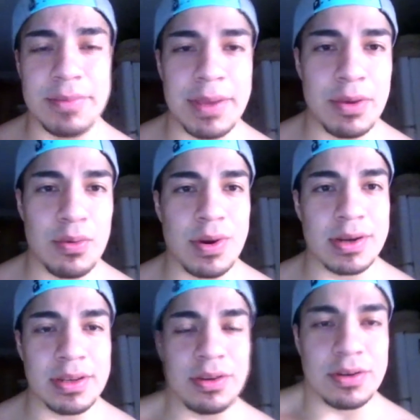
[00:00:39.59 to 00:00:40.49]
maybe you
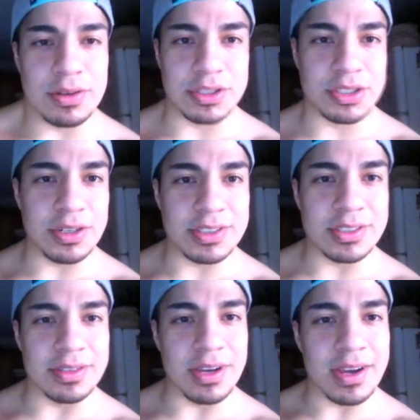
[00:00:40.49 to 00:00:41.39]
want your shirts
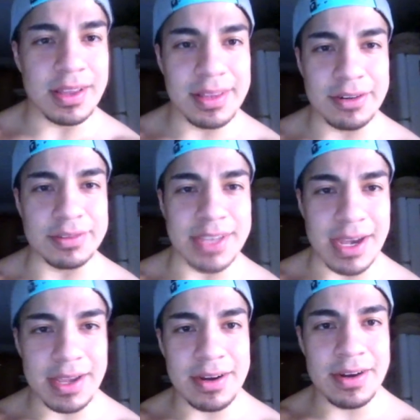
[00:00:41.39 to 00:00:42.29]
to hug a little
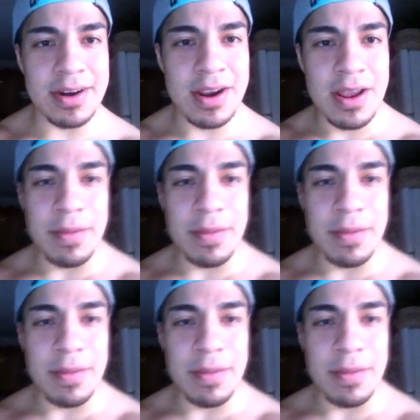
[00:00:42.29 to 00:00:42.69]
tighter,